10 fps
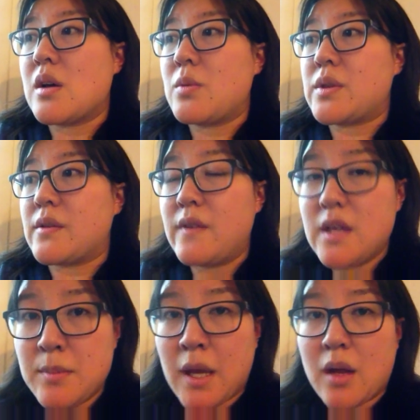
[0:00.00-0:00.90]
With the
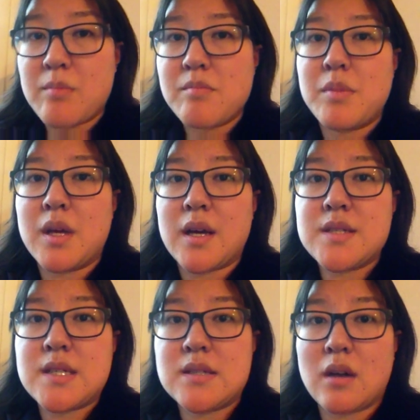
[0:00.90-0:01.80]
V-Man,
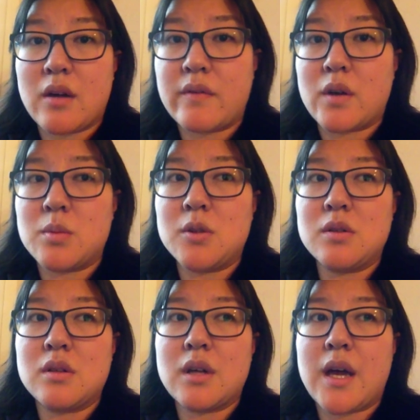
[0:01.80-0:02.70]
because he's
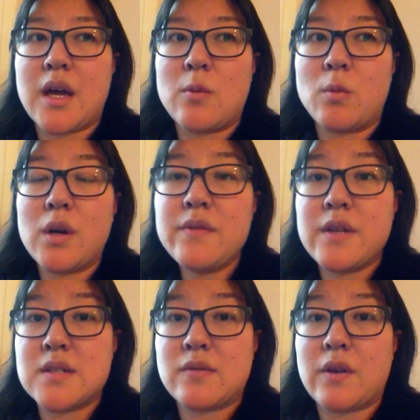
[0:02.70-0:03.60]
nonverbal, and one of
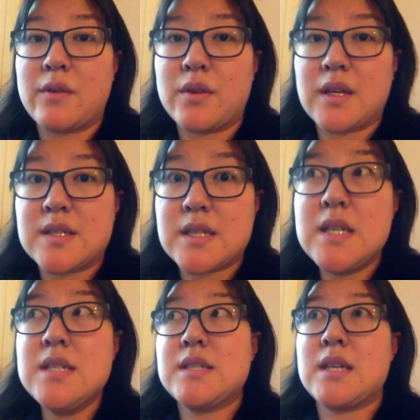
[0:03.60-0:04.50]
his favorite things
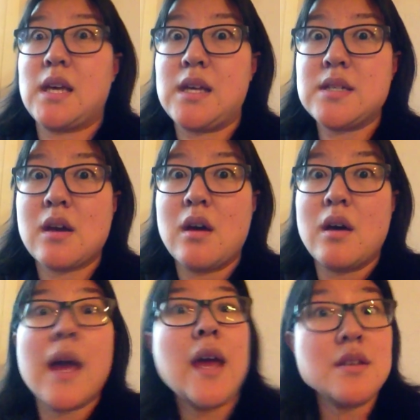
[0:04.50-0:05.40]
is to eat
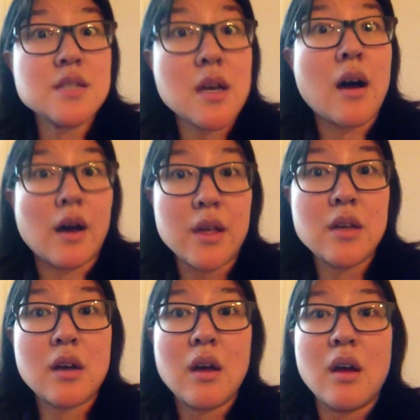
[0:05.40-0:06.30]
and to
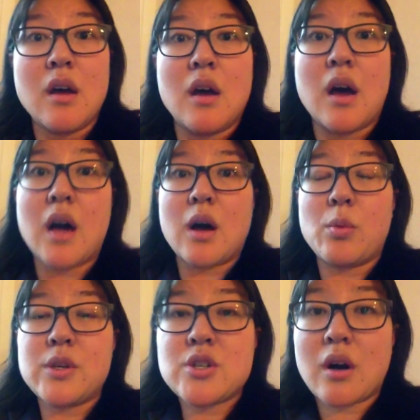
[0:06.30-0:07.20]
hike,
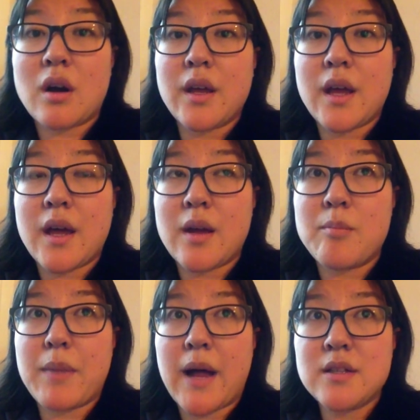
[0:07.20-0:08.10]
we try
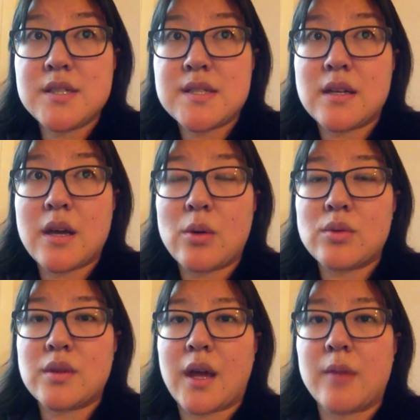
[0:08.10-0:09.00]
and balance it out
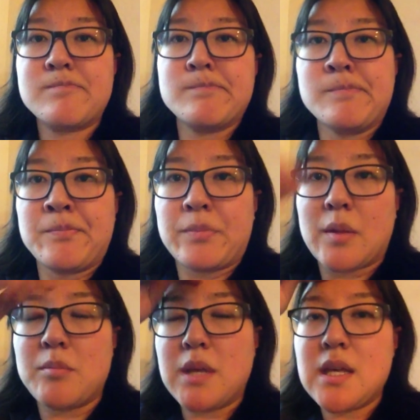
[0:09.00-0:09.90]
that
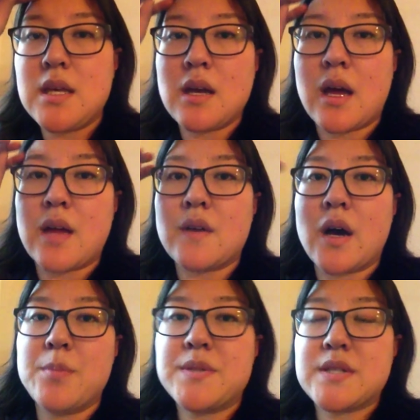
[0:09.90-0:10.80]
me and the
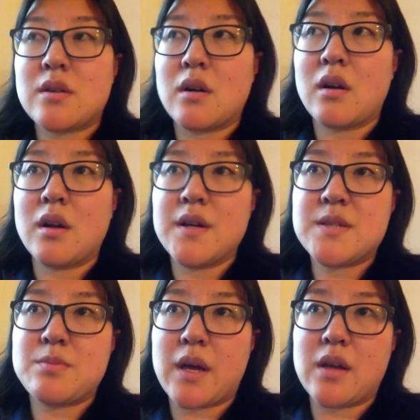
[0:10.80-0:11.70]
hubster
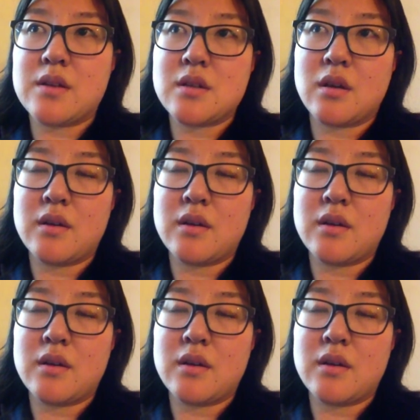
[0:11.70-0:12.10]
spend